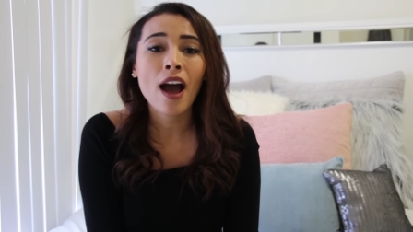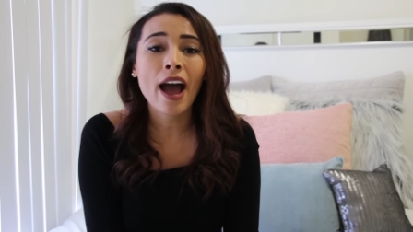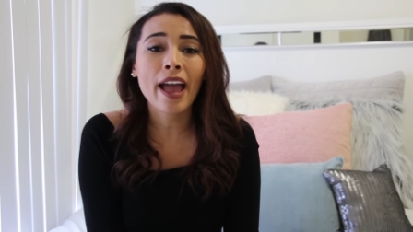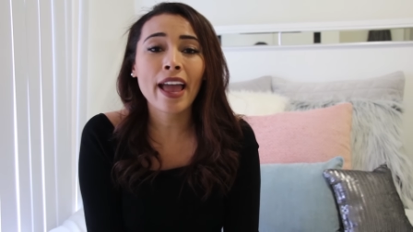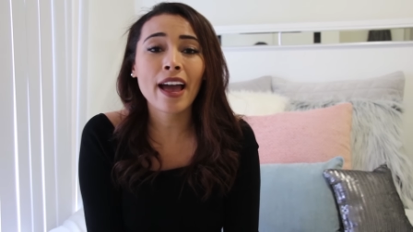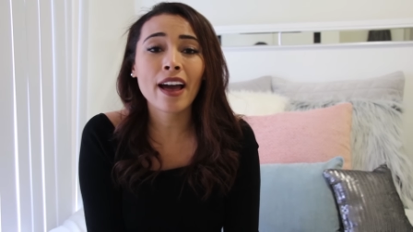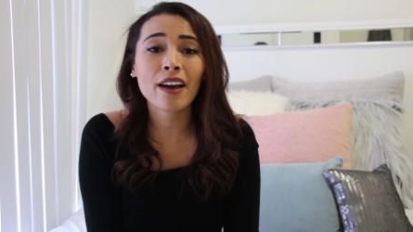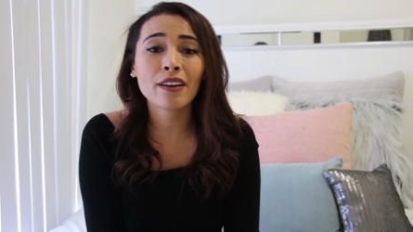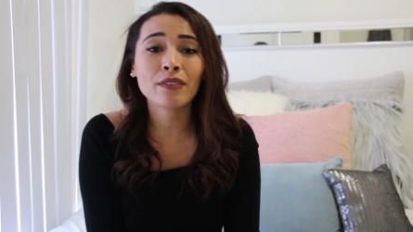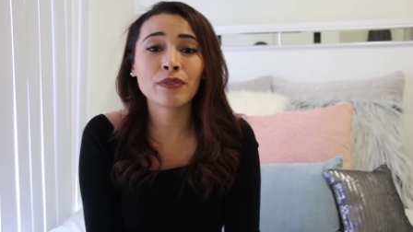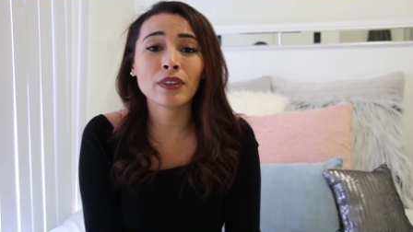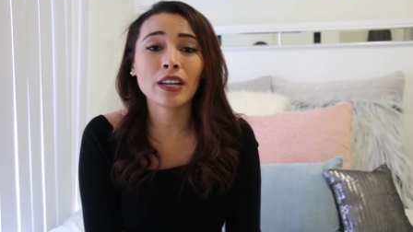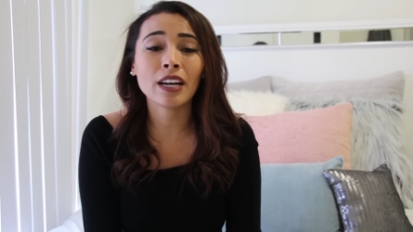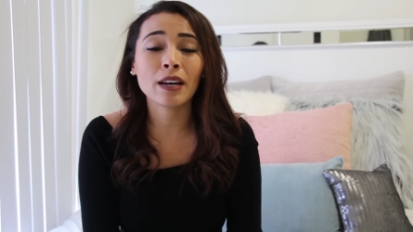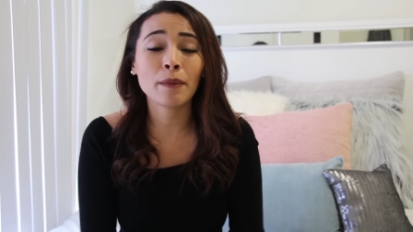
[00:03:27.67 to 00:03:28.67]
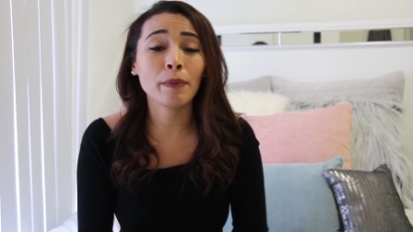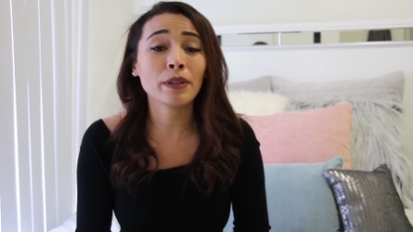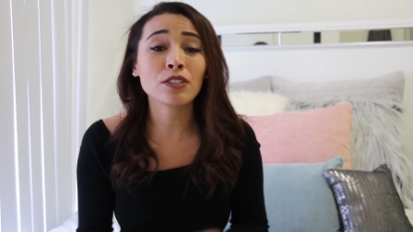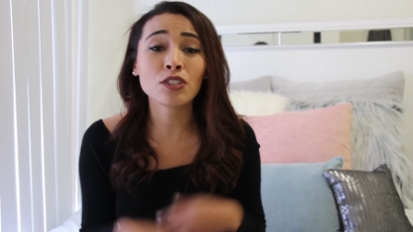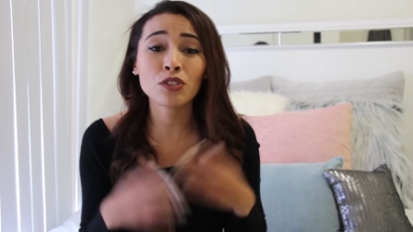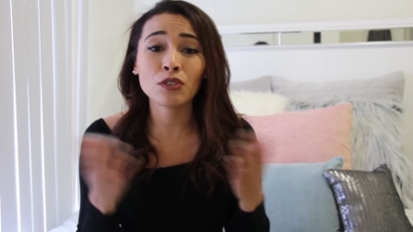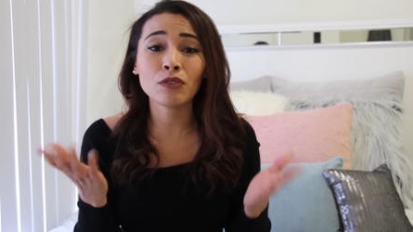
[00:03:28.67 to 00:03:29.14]
I have a
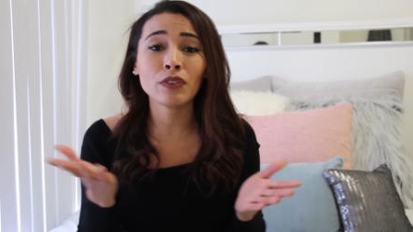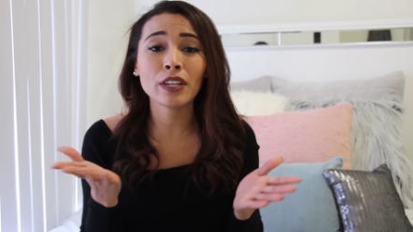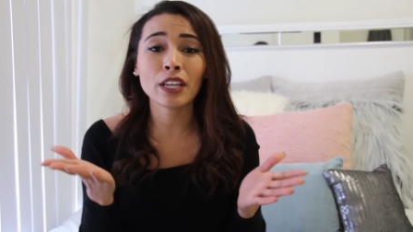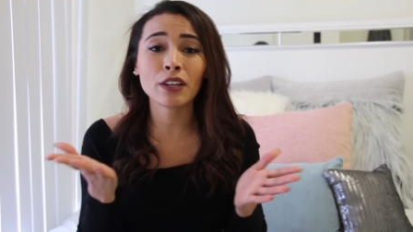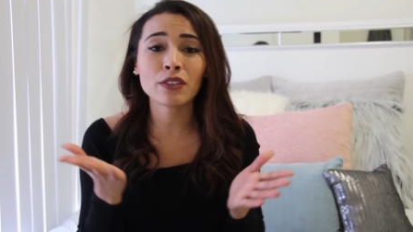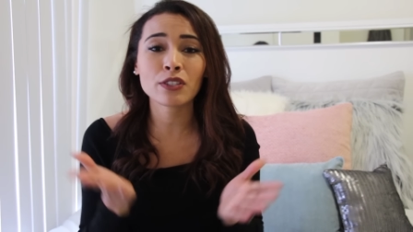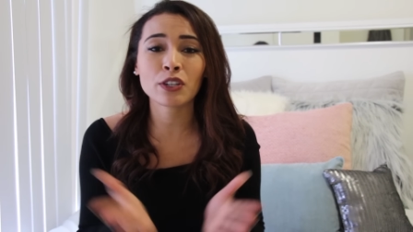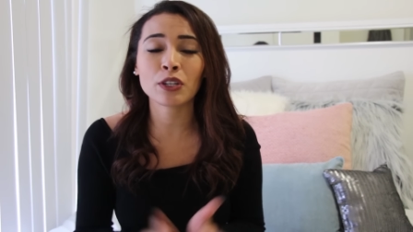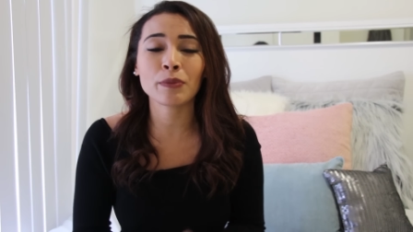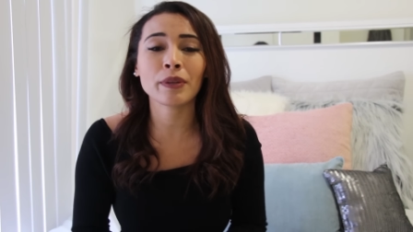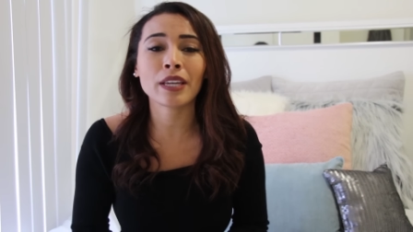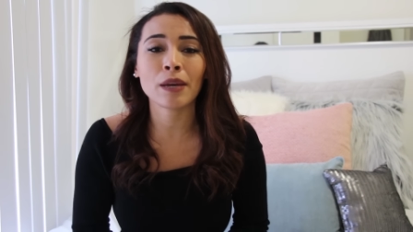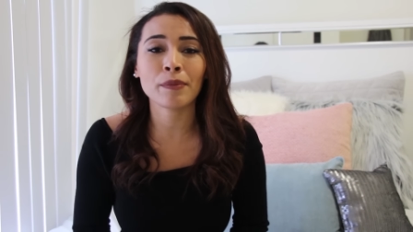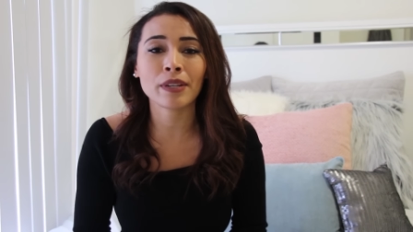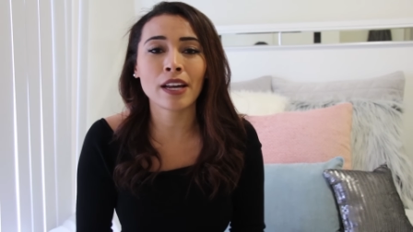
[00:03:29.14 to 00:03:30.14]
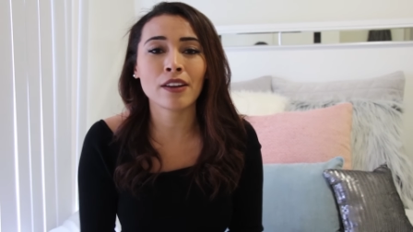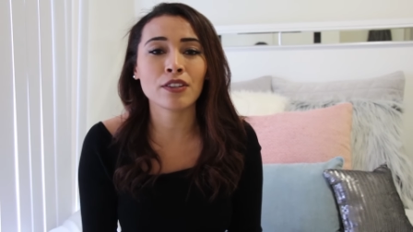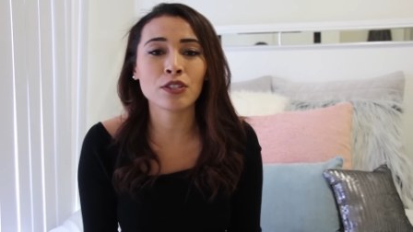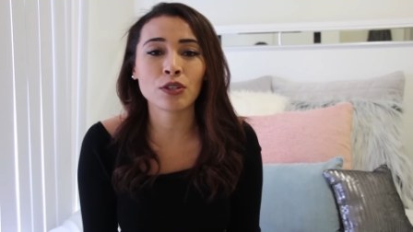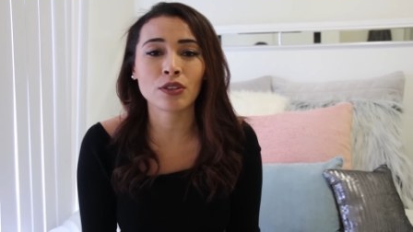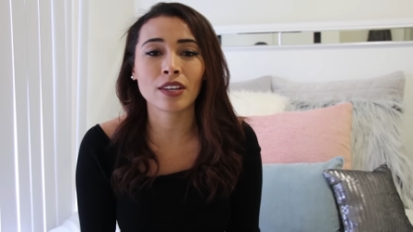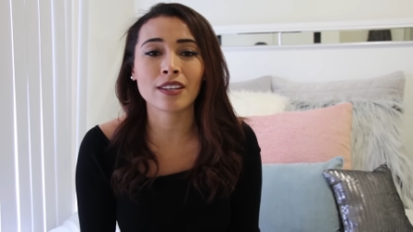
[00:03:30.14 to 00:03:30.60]
bunch of new videos that are going to be coming out
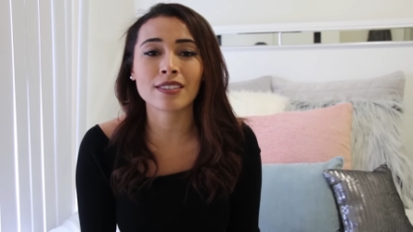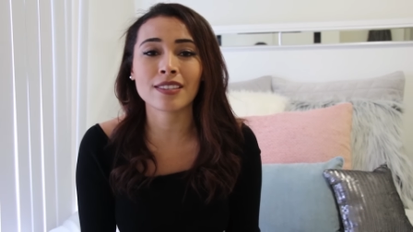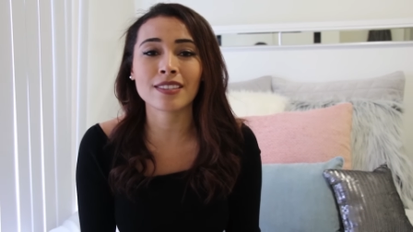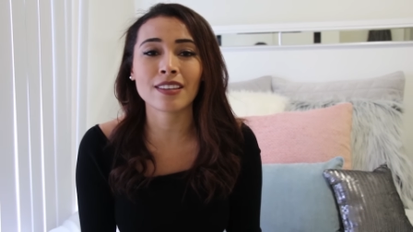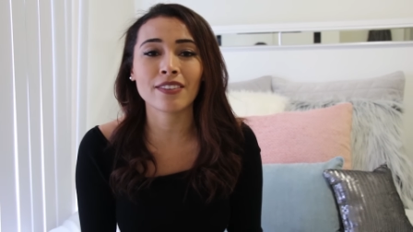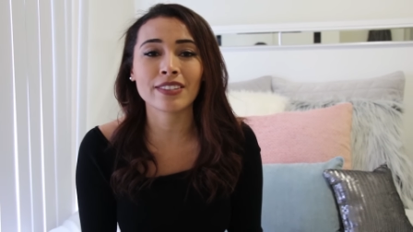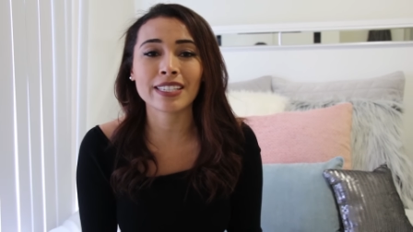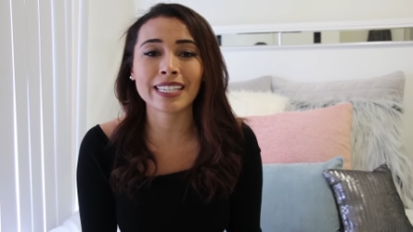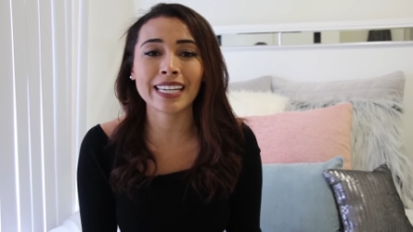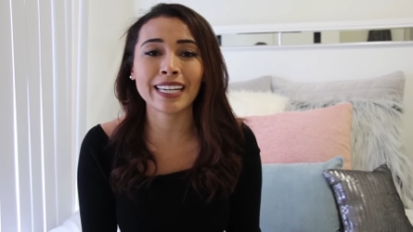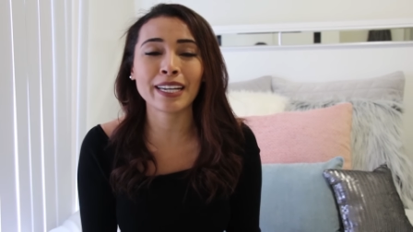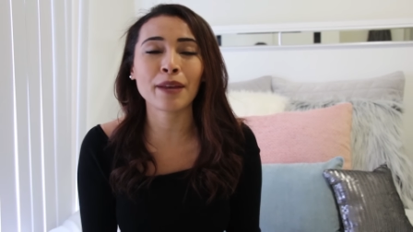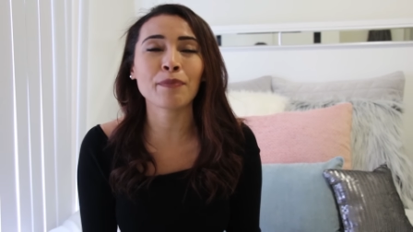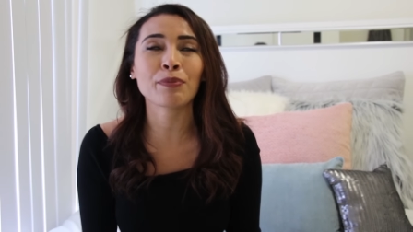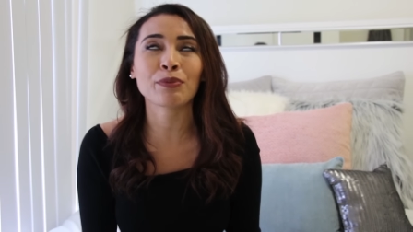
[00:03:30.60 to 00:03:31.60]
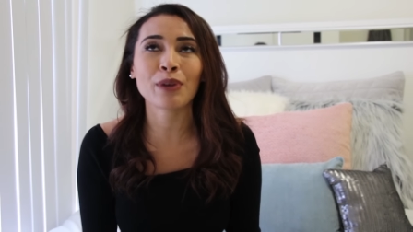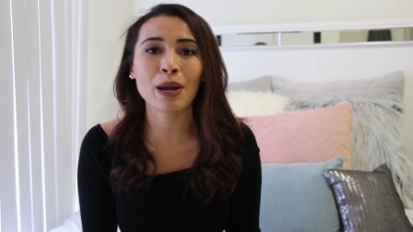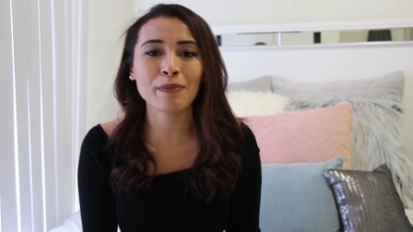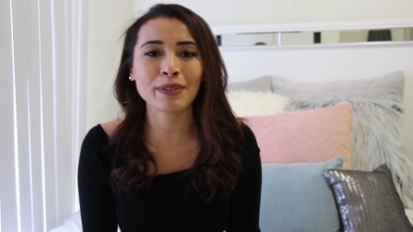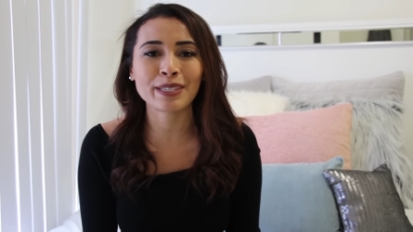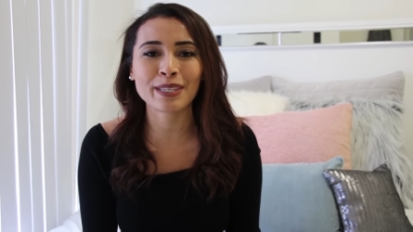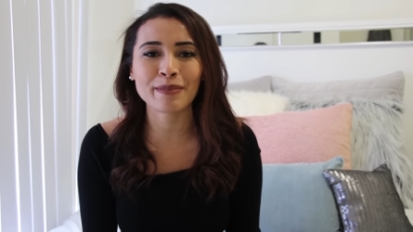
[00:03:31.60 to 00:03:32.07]
in 2017. I
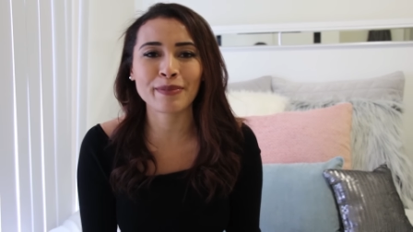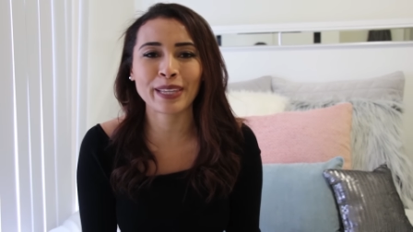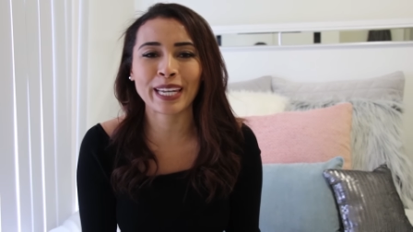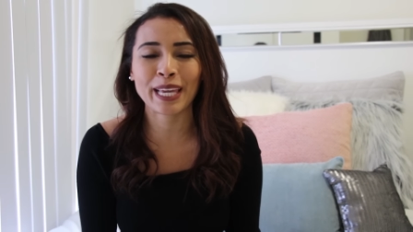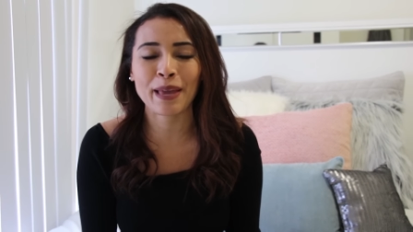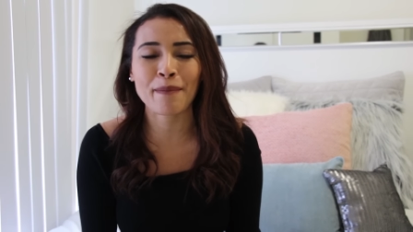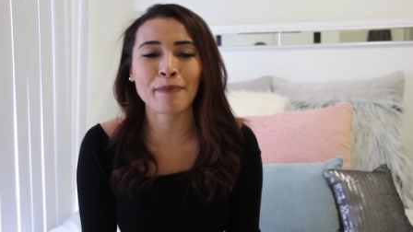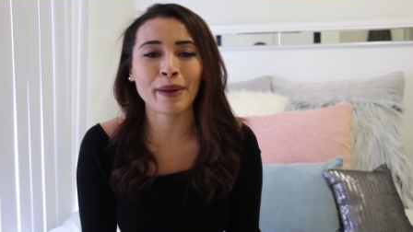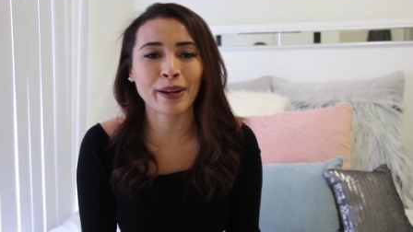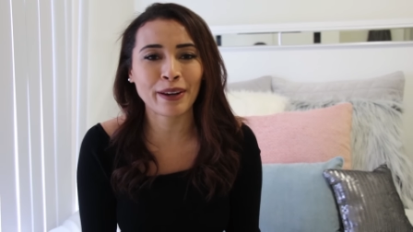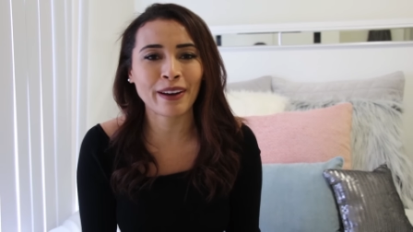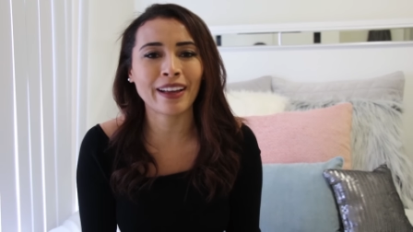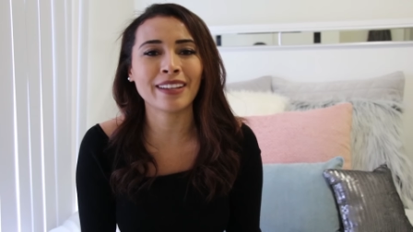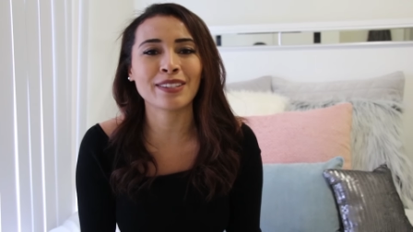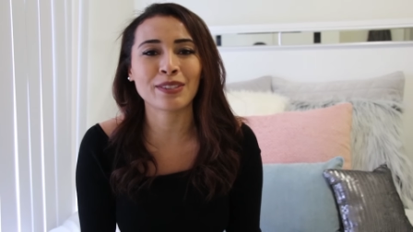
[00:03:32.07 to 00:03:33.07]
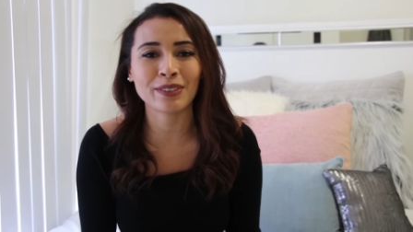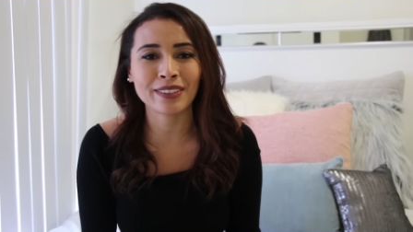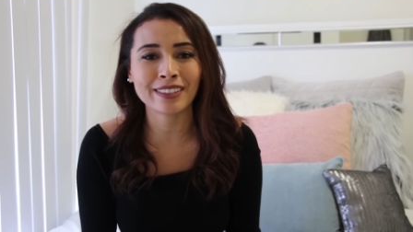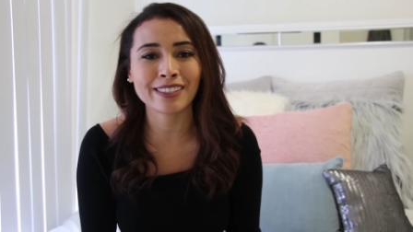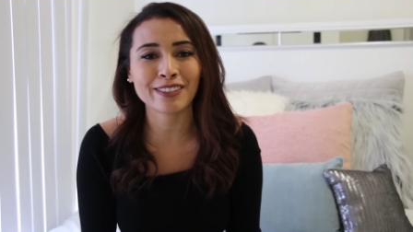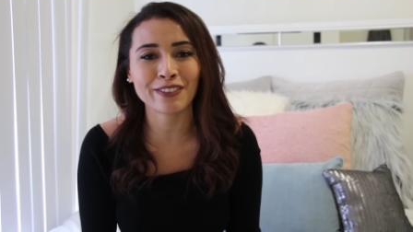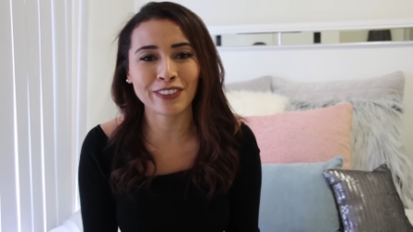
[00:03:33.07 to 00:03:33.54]
promise I'm going to get better at
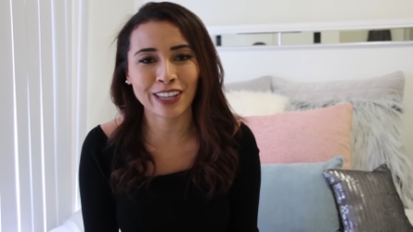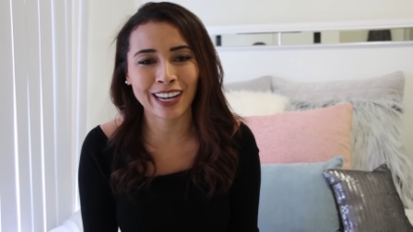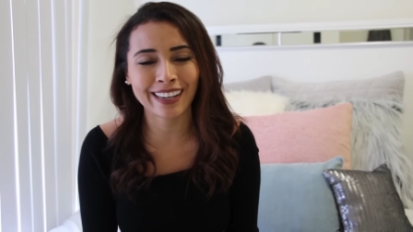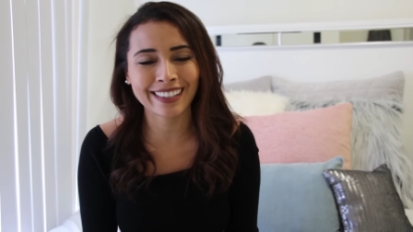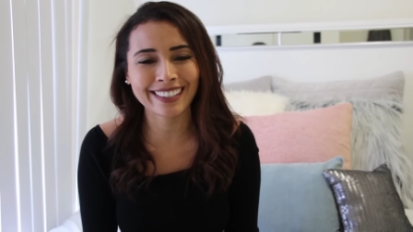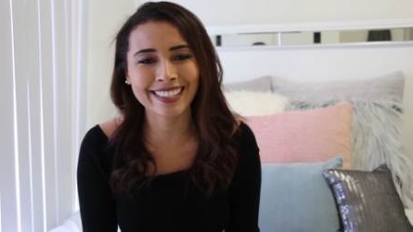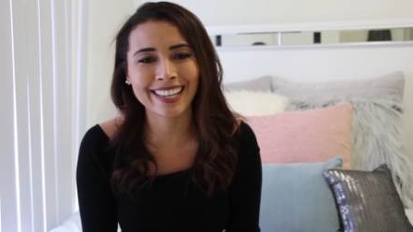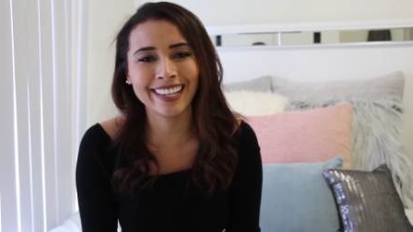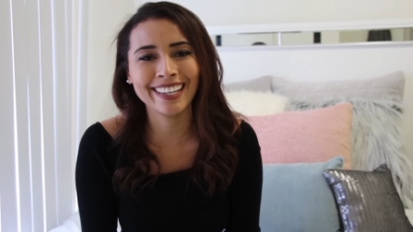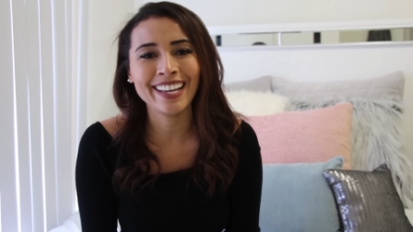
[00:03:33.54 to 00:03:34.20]
doing these vlogs.